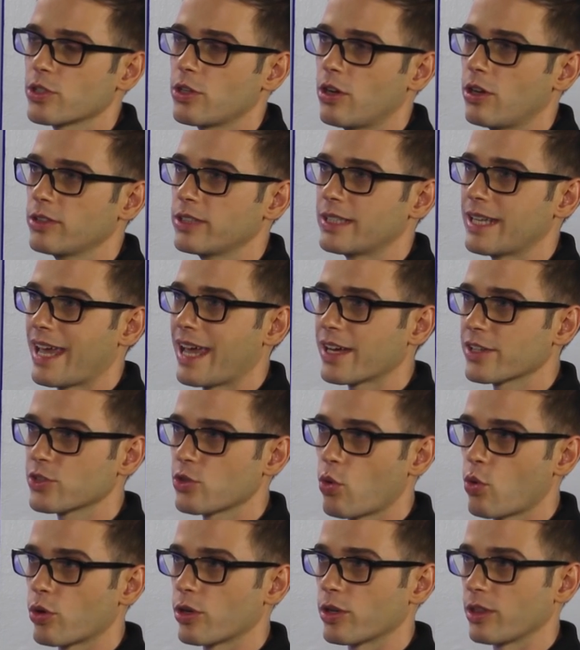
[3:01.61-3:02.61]
called an
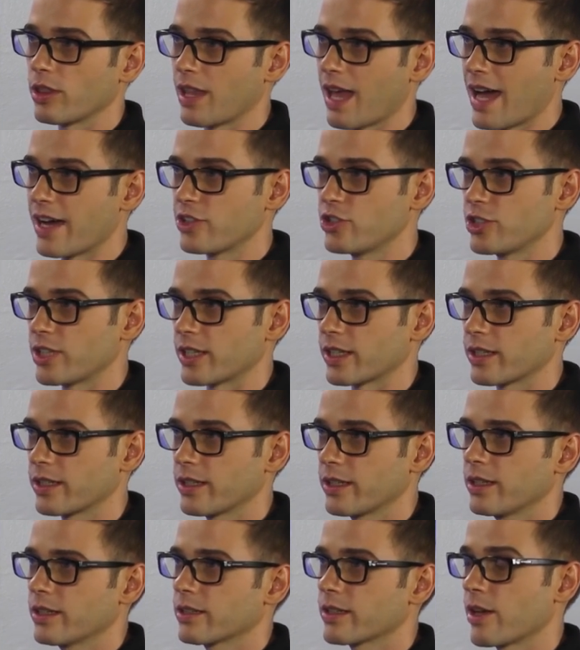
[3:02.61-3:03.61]
XOR
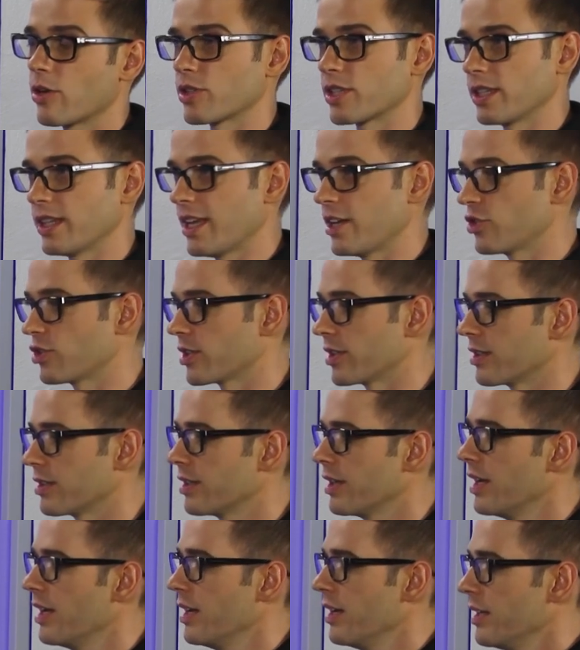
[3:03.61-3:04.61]
logic calculation.
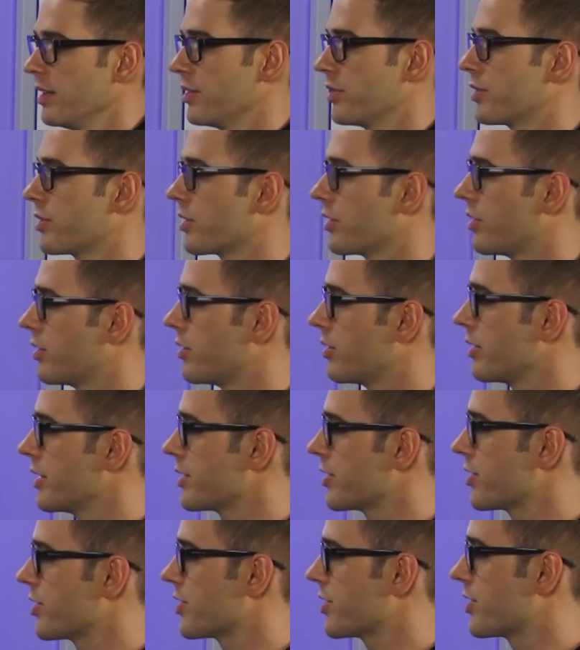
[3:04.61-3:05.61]
So
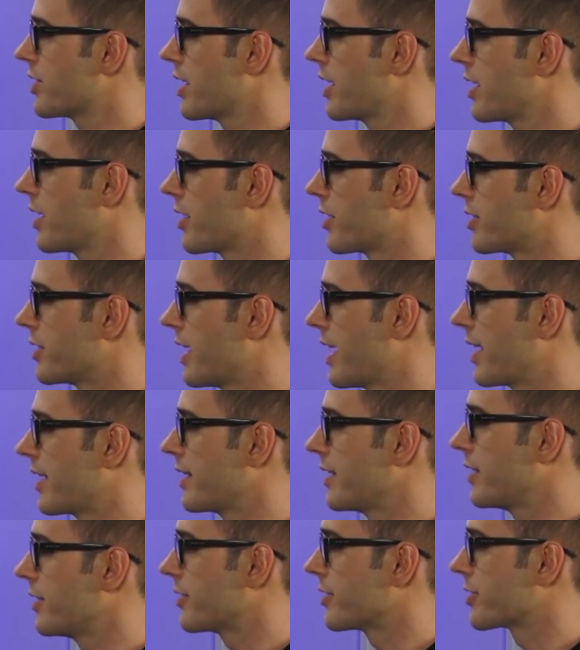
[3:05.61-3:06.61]
let's just say our data
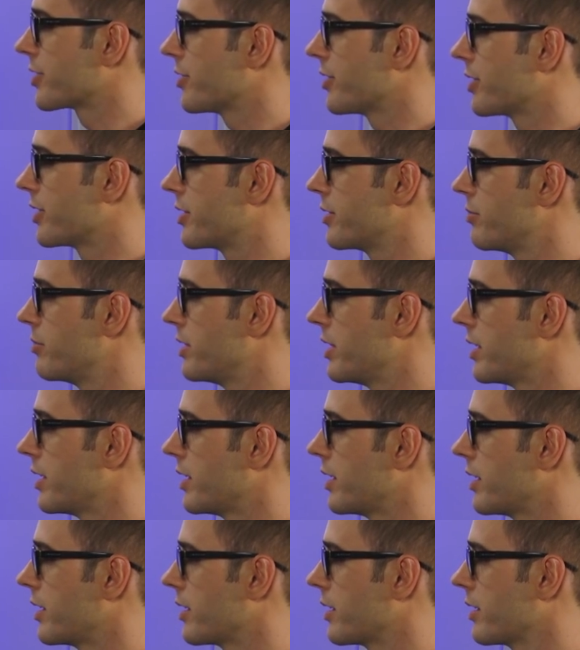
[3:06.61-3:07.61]
here is going to
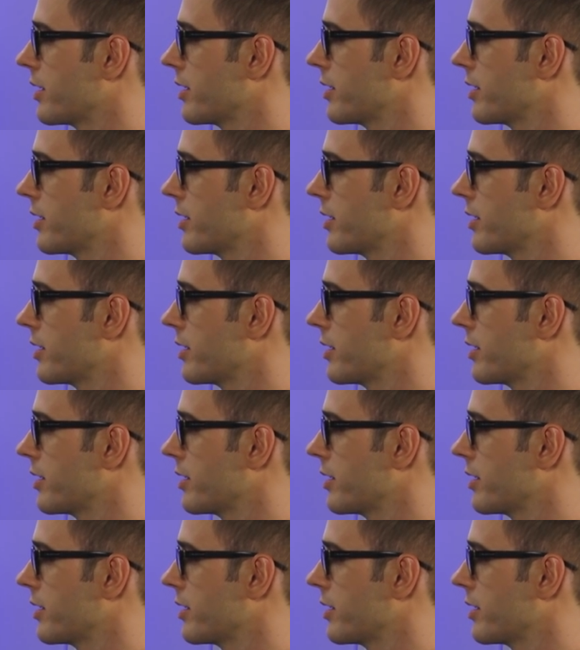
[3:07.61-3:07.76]
be,